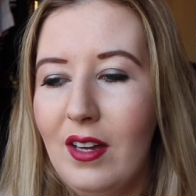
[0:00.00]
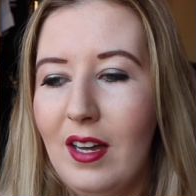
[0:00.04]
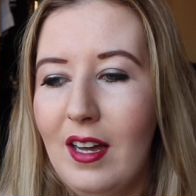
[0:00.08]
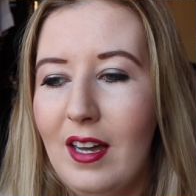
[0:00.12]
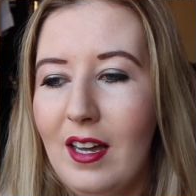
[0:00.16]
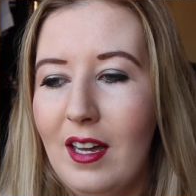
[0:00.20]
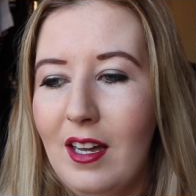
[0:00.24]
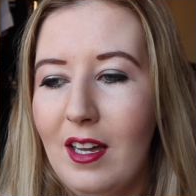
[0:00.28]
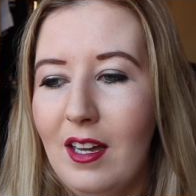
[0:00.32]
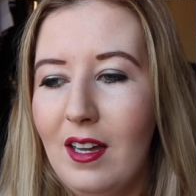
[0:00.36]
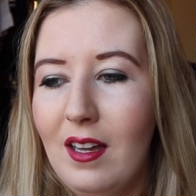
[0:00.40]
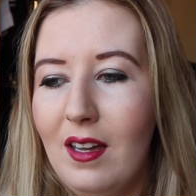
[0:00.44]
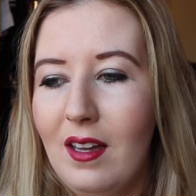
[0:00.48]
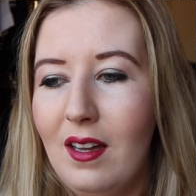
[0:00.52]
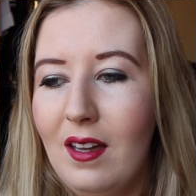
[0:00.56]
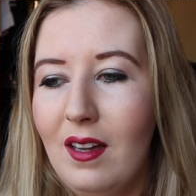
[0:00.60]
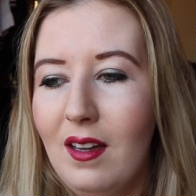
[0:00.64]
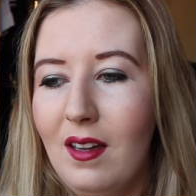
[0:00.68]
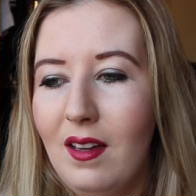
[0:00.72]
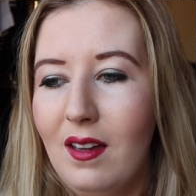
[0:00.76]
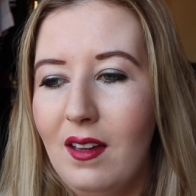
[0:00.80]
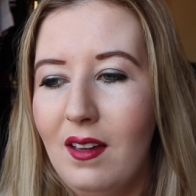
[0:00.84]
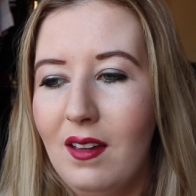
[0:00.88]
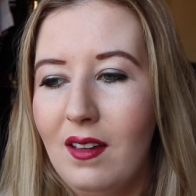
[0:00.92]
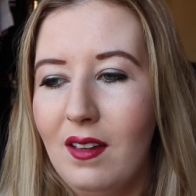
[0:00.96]

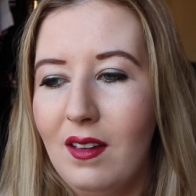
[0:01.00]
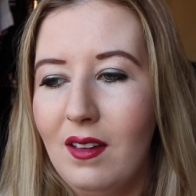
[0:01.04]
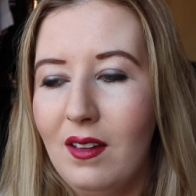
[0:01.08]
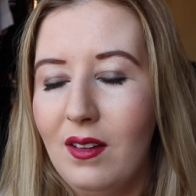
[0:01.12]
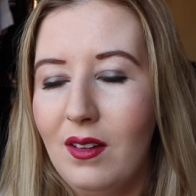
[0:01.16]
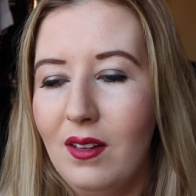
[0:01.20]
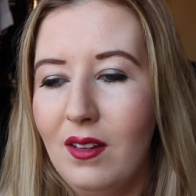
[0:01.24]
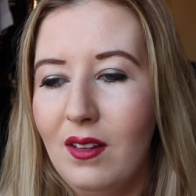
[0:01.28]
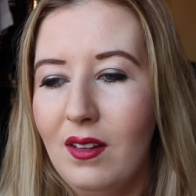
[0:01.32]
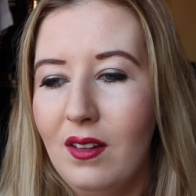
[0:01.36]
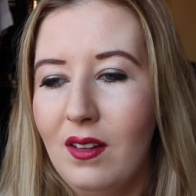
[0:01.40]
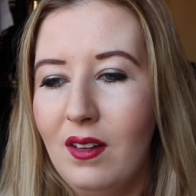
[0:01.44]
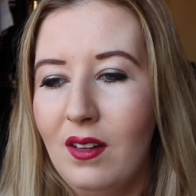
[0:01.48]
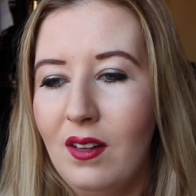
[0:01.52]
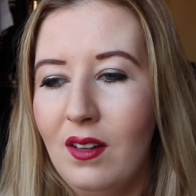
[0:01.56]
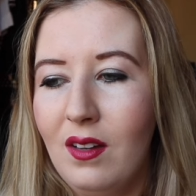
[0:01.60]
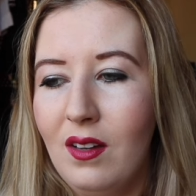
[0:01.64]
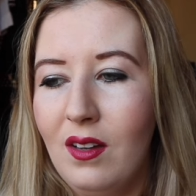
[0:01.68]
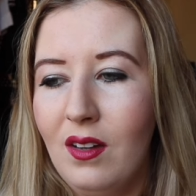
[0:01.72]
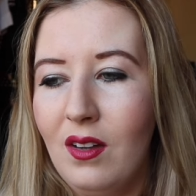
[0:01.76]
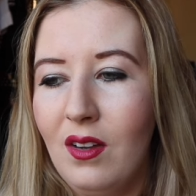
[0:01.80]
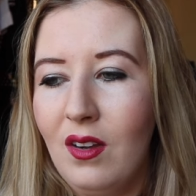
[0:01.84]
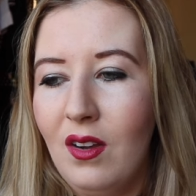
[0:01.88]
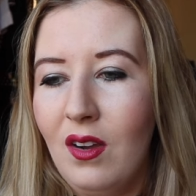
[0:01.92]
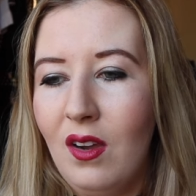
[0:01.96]
I
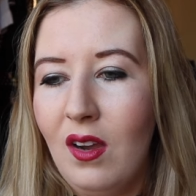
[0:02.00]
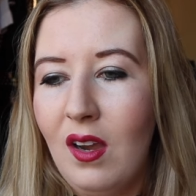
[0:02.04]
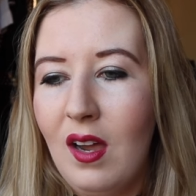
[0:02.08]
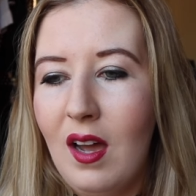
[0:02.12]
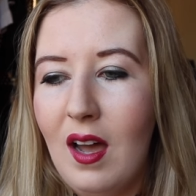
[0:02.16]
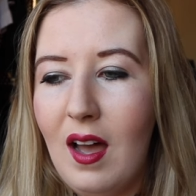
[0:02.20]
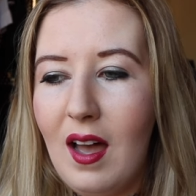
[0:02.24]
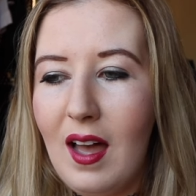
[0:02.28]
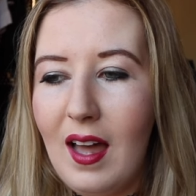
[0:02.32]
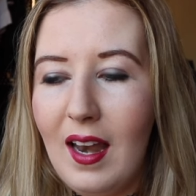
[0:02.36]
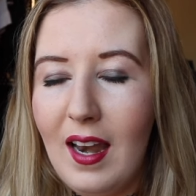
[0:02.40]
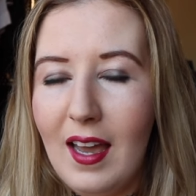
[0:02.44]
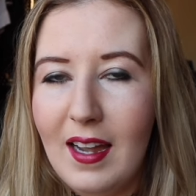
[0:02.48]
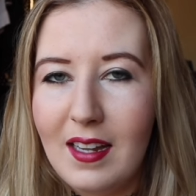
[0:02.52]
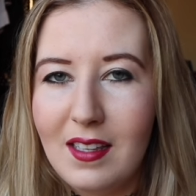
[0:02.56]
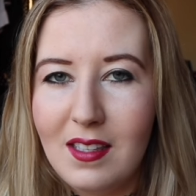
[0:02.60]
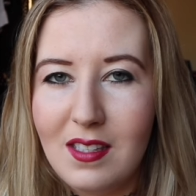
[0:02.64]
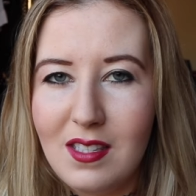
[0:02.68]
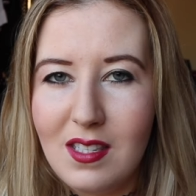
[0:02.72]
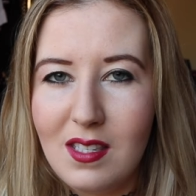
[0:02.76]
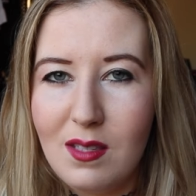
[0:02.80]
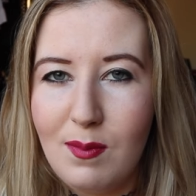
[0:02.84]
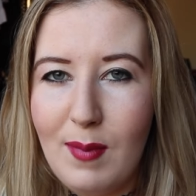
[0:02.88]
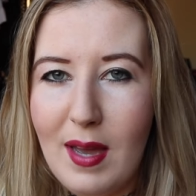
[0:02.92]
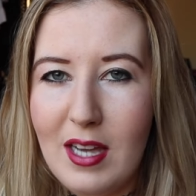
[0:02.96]
like the
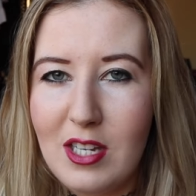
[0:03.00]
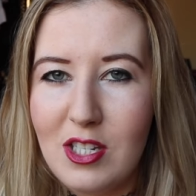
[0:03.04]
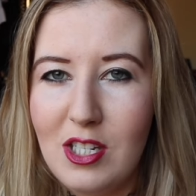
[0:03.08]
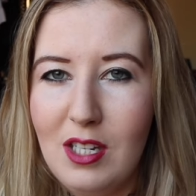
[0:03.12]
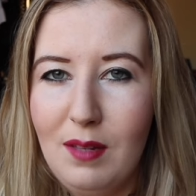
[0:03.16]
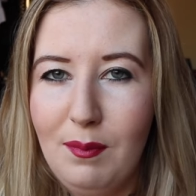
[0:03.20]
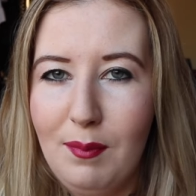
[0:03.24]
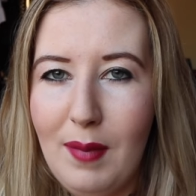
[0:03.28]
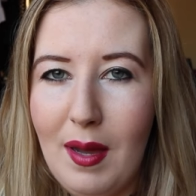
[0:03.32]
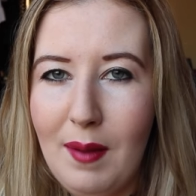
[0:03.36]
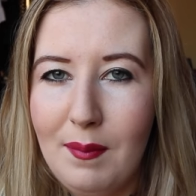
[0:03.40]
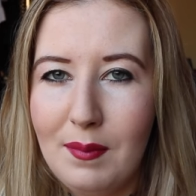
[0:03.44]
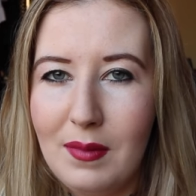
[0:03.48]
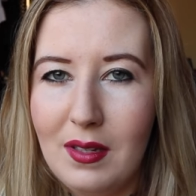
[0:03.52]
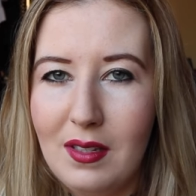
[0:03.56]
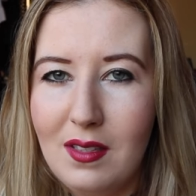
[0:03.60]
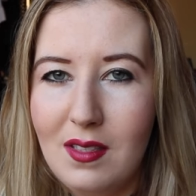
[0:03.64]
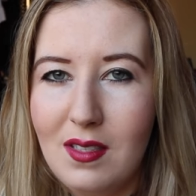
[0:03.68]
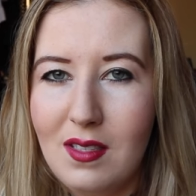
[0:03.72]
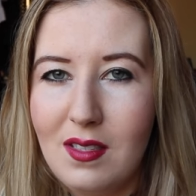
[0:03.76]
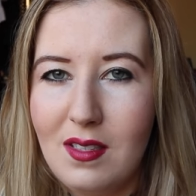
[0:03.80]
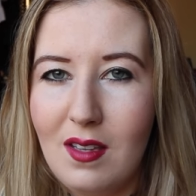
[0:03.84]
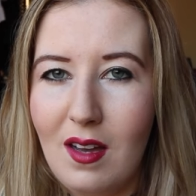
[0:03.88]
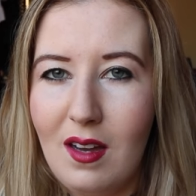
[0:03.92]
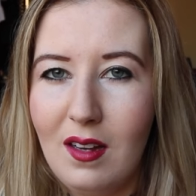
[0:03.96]
Smashing
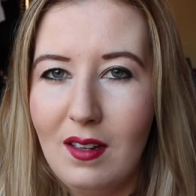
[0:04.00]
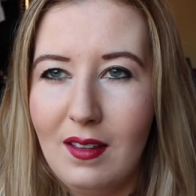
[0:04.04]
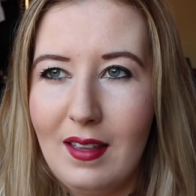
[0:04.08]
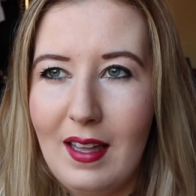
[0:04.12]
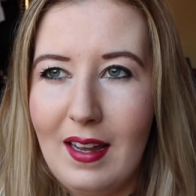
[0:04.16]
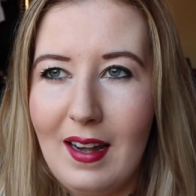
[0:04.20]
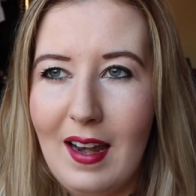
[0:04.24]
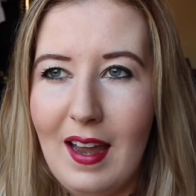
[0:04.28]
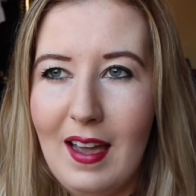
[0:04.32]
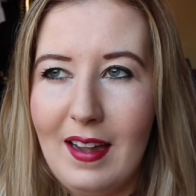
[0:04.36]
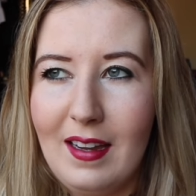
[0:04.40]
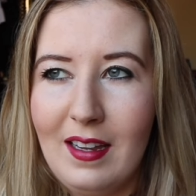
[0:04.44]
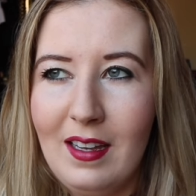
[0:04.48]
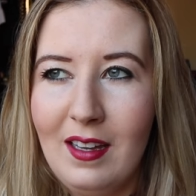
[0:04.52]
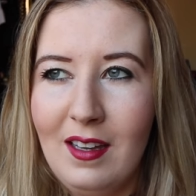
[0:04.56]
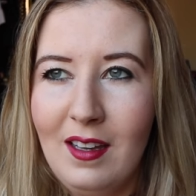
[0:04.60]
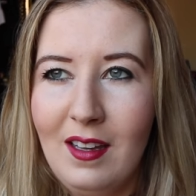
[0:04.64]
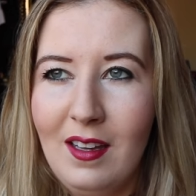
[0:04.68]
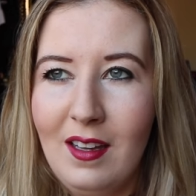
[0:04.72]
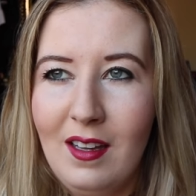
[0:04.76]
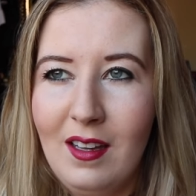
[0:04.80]
Pumpkins song that, like,